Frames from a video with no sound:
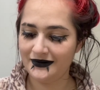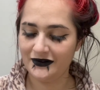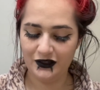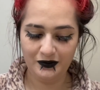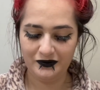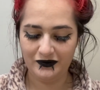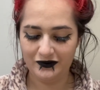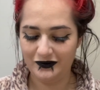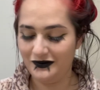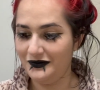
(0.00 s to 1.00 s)
Oh,
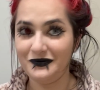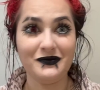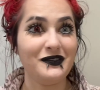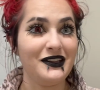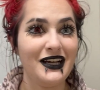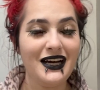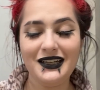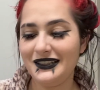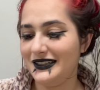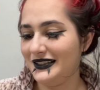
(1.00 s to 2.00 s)
not
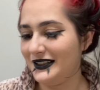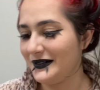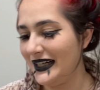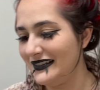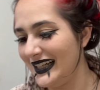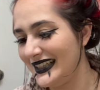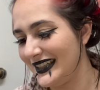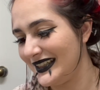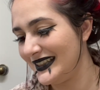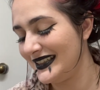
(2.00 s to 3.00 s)
the right liner.
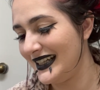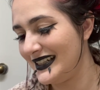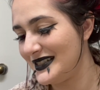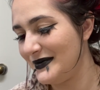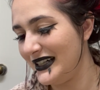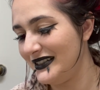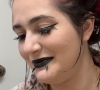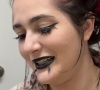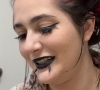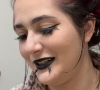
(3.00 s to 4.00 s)
That is my lip
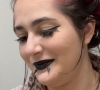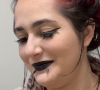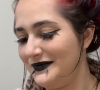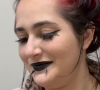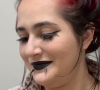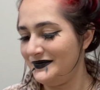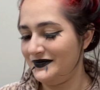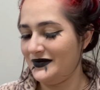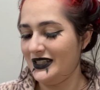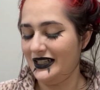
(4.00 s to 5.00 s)
liner.
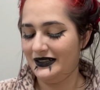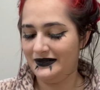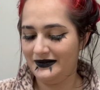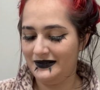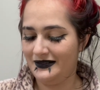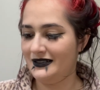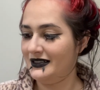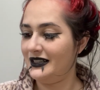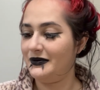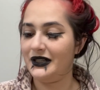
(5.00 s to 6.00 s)
Okay,
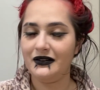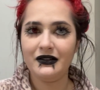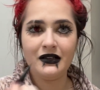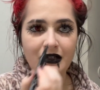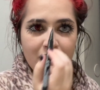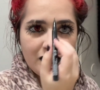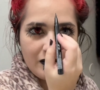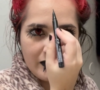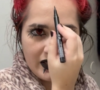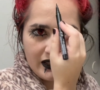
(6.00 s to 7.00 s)
here we go. So
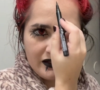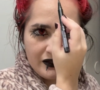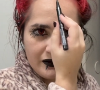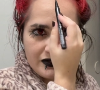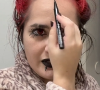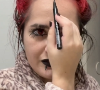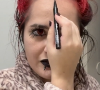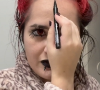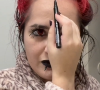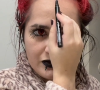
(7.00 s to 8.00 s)
what I do is I
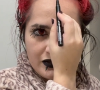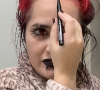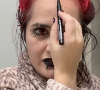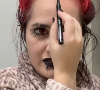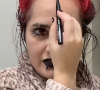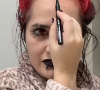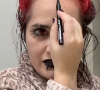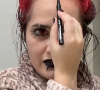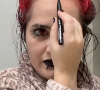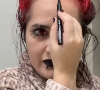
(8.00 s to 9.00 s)
just go to the
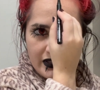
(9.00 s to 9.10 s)
center,